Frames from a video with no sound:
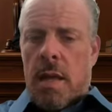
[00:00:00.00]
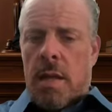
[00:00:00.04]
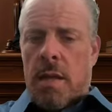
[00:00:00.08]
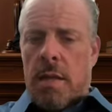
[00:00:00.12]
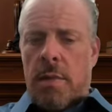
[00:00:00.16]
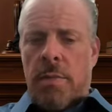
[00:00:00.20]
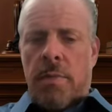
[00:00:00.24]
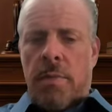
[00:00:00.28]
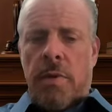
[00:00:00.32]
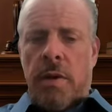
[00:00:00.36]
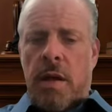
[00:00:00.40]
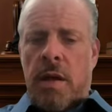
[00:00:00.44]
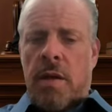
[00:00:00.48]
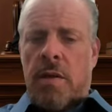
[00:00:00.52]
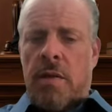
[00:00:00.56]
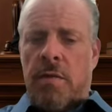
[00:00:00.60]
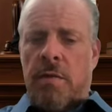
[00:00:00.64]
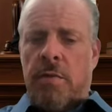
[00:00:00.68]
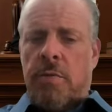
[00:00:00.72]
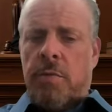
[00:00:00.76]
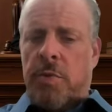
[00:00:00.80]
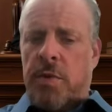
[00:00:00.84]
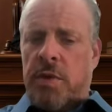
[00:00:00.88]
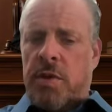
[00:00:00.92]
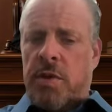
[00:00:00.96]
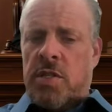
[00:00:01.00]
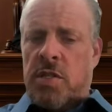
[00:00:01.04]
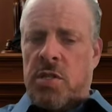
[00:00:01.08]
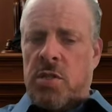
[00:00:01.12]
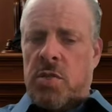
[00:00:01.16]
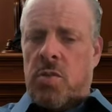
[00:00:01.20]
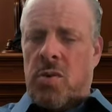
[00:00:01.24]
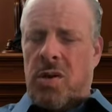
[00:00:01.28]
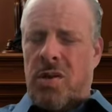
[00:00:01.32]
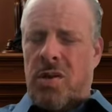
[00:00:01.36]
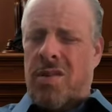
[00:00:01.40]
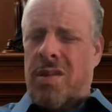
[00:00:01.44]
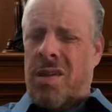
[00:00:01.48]
And the plaintiff's
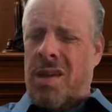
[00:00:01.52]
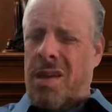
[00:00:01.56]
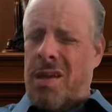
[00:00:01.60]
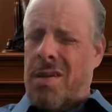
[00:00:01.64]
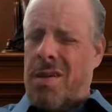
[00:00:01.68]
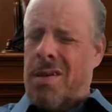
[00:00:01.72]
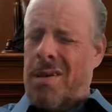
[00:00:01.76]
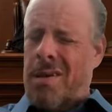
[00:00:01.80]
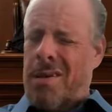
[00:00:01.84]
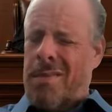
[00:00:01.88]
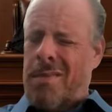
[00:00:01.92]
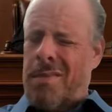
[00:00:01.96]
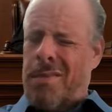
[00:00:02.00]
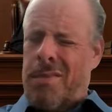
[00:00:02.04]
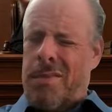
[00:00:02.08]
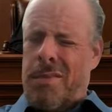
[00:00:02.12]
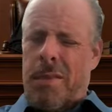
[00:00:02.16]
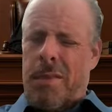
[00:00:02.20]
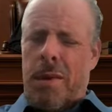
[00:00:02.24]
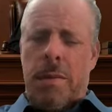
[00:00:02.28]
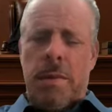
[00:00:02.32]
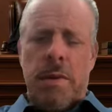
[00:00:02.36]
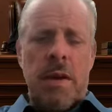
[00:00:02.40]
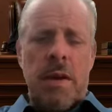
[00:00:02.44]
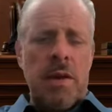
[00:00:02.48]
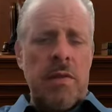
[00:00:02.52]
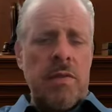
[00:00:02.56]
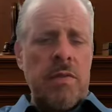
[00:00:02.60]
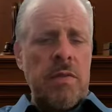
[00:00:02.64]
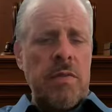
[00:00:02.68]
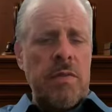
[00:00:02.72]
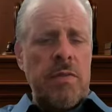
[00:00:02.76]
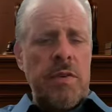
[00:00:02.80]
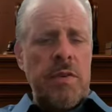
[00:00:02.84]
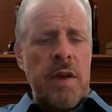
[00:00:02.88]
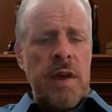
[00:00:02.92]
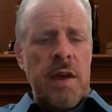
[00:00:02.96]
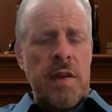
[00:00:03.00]
position was, maybe not
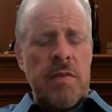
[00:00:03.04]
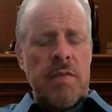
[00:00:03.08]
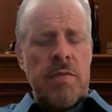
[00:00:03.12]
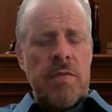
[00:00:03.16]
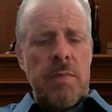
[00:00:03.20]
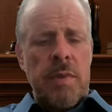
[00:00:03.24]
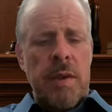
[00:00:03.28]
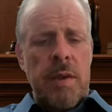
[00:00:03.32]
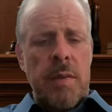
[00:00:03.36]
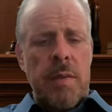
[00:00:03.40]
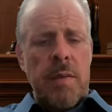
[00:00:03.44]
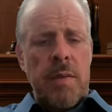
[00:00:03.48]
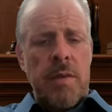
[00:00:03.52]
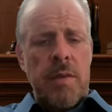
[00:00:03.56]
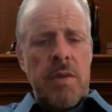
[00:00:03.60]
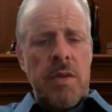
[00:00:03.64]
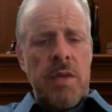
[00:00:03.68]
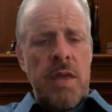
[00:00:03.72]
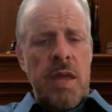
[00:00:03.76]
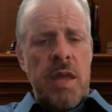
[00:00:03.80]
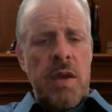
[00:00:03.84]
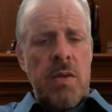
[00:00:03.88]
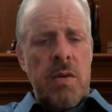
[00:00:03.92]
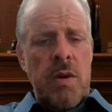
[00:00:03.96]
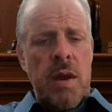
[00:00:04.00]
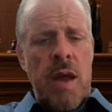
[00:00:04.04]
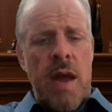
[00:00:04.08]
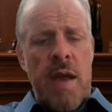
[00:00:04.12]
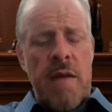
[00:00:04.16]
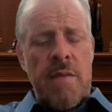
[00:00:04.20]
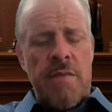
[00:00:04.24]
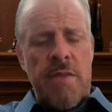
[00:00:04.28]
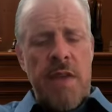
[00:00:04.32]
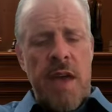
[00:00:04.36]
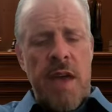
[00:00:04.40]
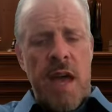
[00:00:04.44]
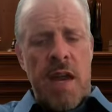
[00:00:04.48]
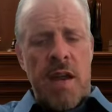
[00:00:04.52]
so fast. Maybe they don't
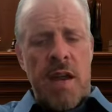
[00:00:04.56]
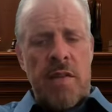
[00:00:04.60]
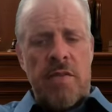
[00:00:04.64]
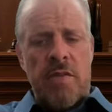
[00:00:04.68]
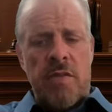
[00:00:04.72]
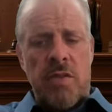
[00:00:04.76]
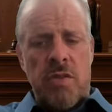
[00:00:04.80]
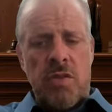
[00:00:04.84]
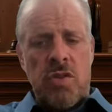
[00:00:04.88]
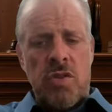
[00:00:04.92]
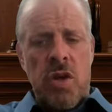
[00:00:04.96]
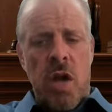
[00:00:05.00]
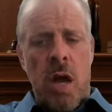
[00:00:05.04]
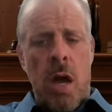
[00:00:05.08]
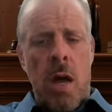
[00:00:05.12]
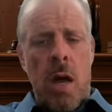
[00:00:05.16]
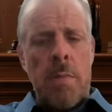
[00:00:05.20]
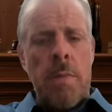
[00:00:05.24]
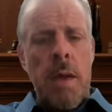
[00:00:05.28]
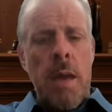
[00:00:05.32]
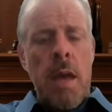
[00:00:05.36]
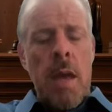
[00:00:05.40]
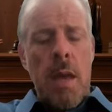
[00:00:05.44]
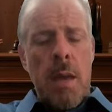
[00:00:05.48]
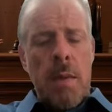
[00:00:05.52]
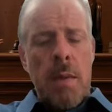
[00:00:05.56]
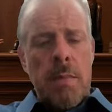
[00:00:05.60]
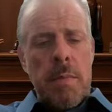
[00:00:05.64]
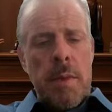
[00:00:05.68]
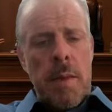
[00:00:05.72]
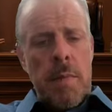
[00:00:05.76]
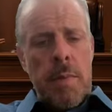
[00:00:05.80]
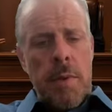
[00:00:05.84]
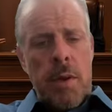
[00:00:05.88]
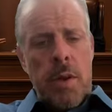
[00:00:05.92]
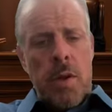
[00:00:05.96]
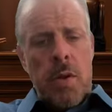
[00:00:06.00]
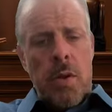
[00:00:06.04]
have that as their job.
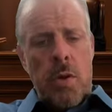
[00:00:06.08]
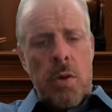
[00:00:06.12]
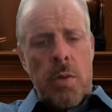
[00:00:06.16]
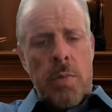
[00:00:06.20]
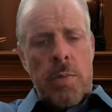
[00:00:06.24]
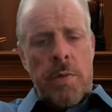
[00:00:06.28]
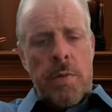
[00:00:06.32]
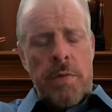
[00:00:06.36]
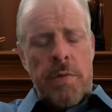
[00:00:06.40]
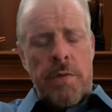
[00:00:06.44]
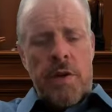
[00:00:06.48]
Maybe you're the